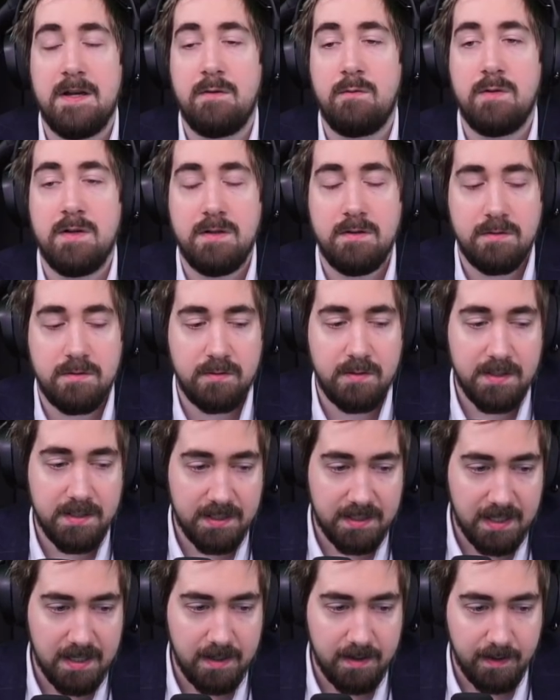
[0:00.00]
it when you're doing
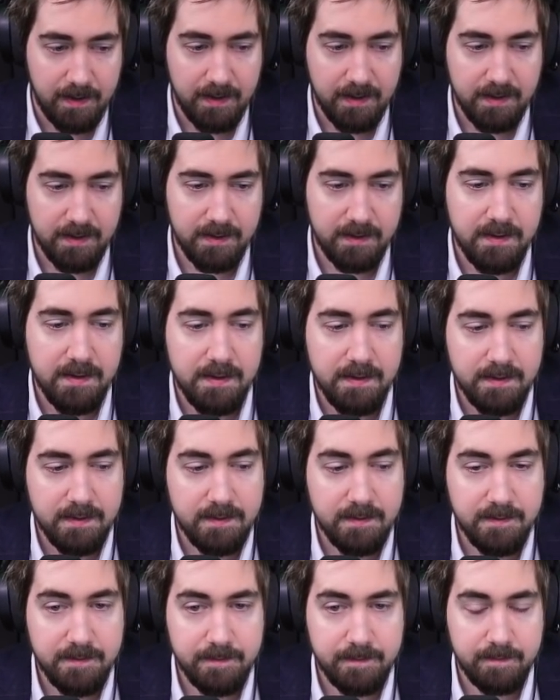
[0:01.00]
Decay.
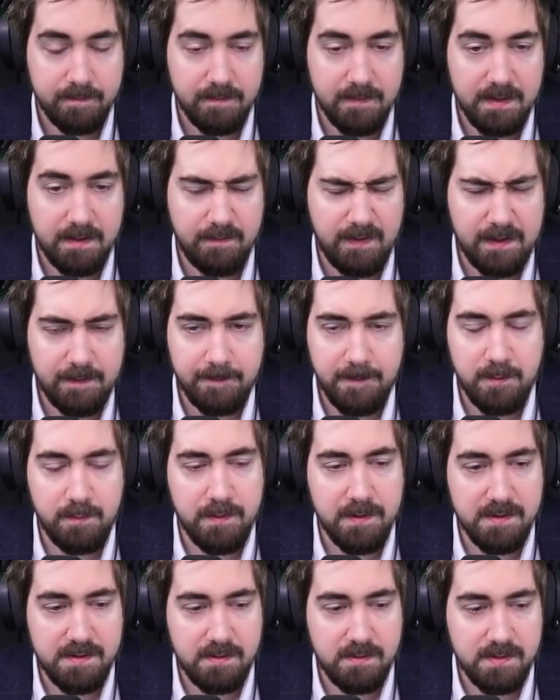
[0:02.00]
Very few
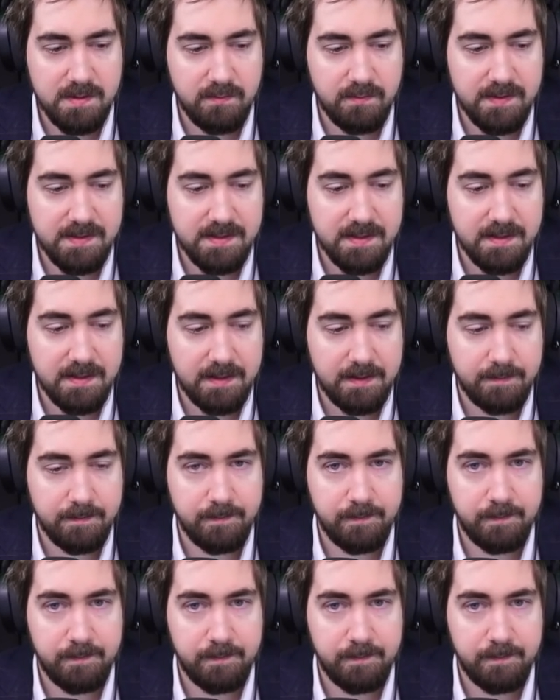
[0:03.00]
builds use it recently.